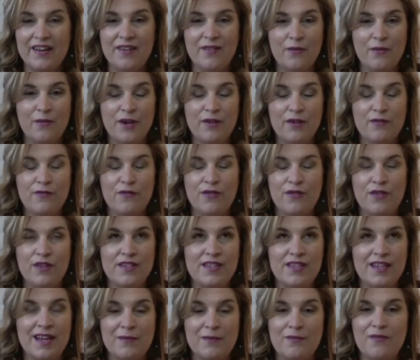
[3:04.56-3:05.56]
one of the
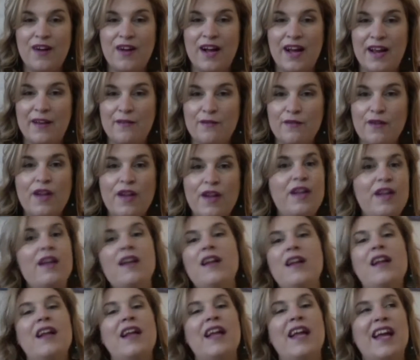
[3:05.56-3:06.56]
top 5.
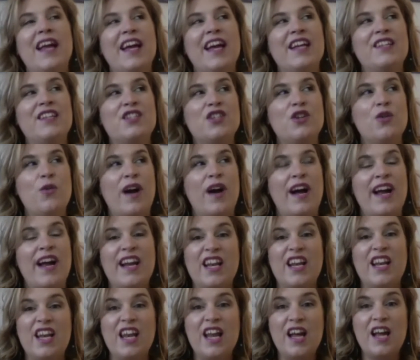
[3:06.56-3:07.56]
And so I
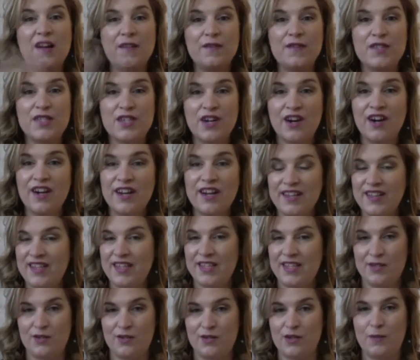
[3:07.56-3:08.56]
love starting
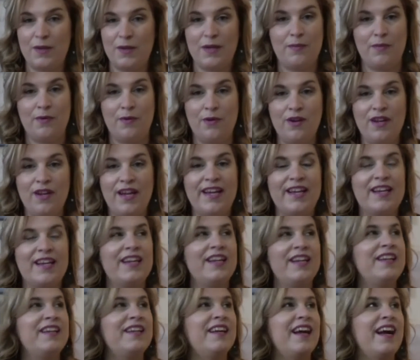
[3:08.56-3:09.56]
things with people. Like,
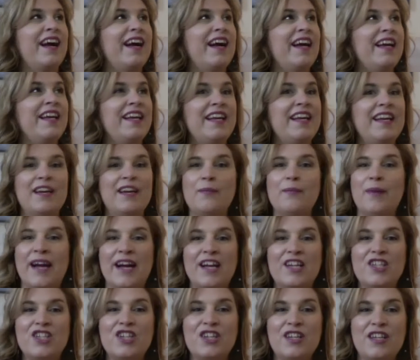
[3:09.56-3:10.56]
I can get
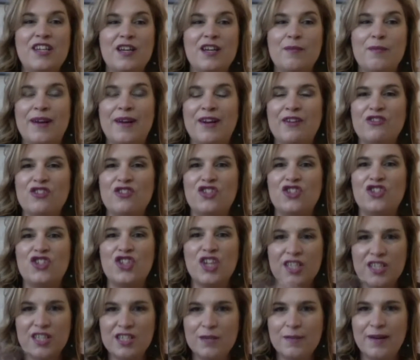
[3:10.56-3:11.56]
passionate about
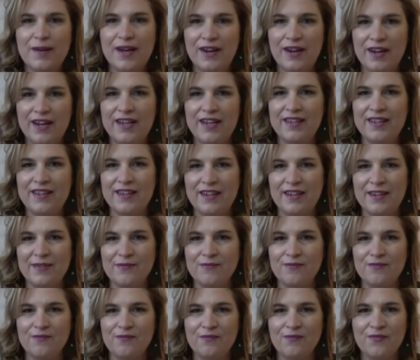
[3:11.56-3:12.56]
just about anything.
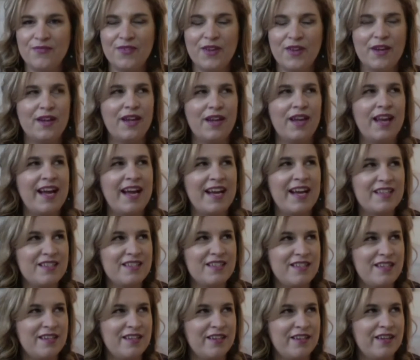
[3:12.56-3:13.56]

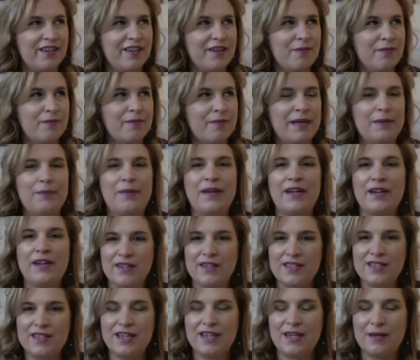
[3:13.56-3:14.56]
Last year, my
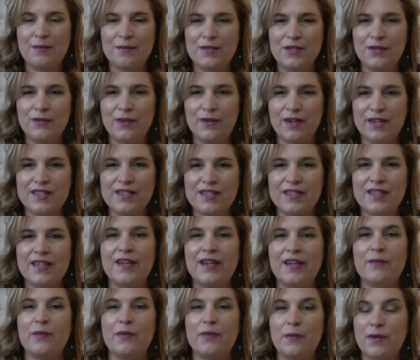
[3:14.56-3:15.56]
parents came to us and
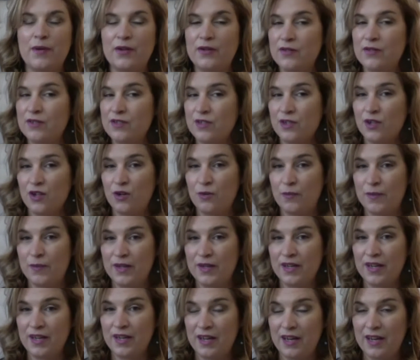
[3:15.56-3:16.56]
proposed to
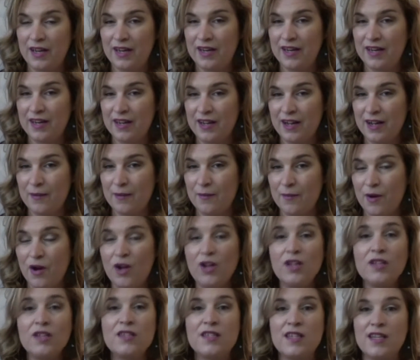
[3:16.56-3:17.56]
open a
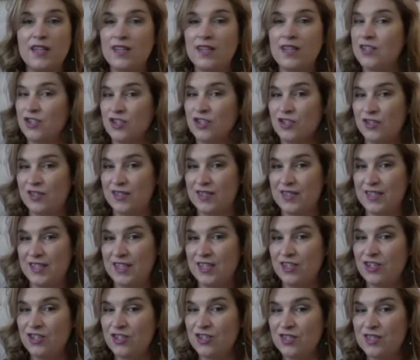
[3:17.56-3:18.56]
Allstate insurance
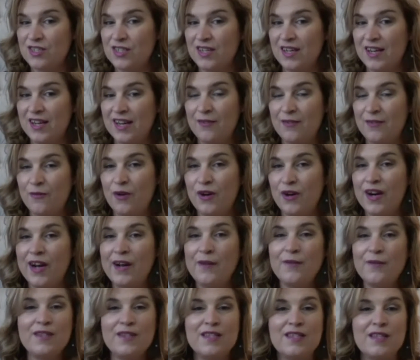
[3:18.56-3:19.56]
agency. And where I
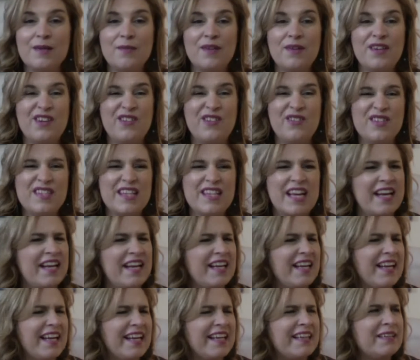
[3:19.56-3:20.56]
was someone who was kind
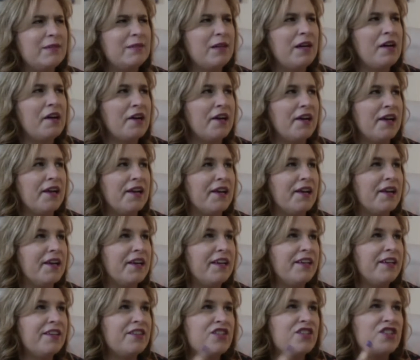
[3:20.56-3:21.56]
of like,
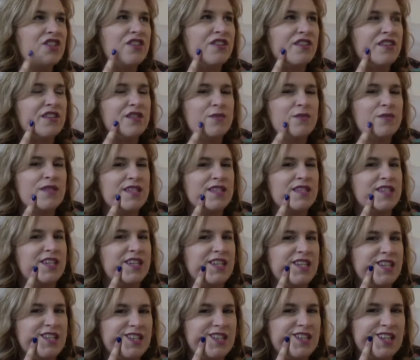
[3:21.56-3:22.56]
insurance wasn't
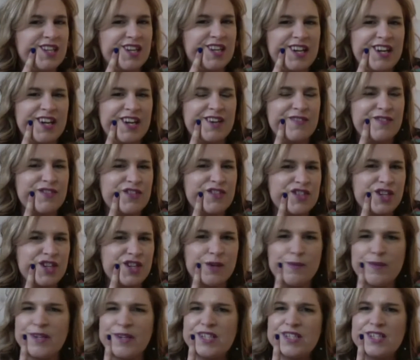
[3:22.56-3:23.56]
anything I ever
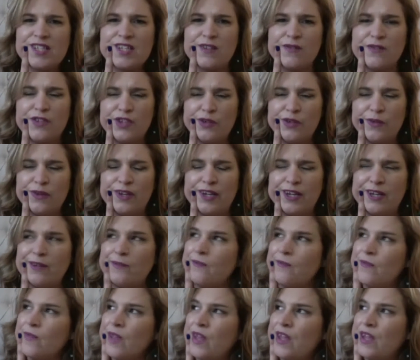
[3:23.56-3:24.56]
saw myself
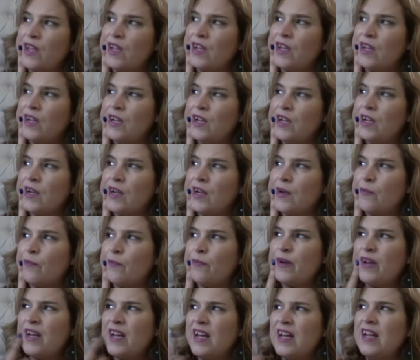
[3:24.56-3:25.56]
doing.
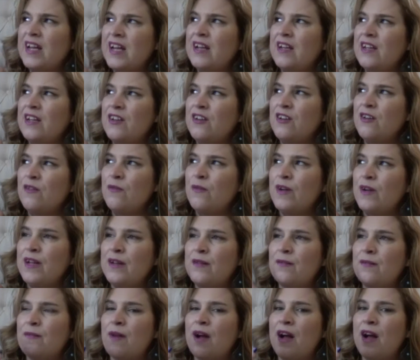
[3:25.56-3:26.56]
But you know what?
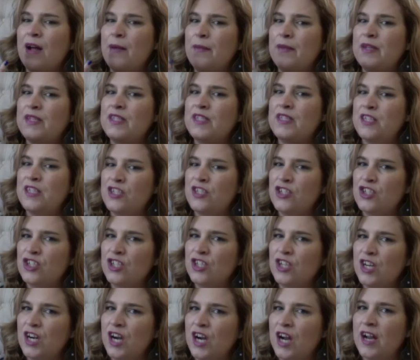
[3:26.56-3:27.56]
I'm a
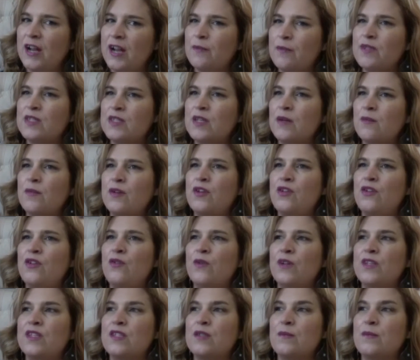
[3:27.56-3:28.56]
teacher. I'm someone who
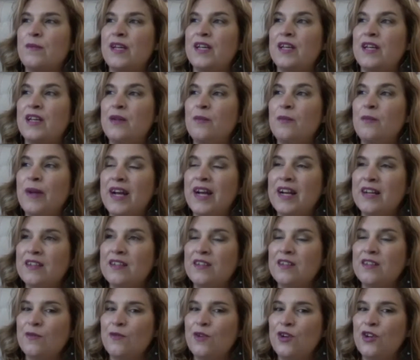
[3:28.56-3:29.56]
wants to make an impact
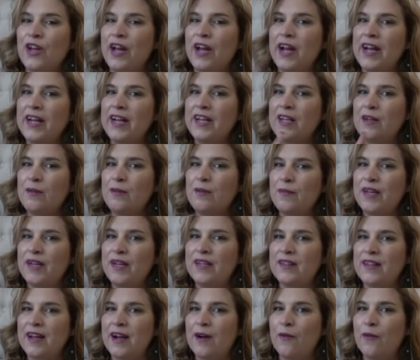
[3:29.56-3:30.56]
in the world. I can
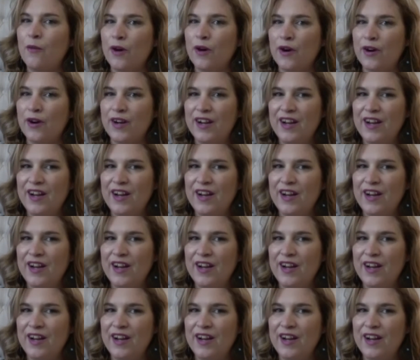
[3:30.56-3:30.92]
make that work.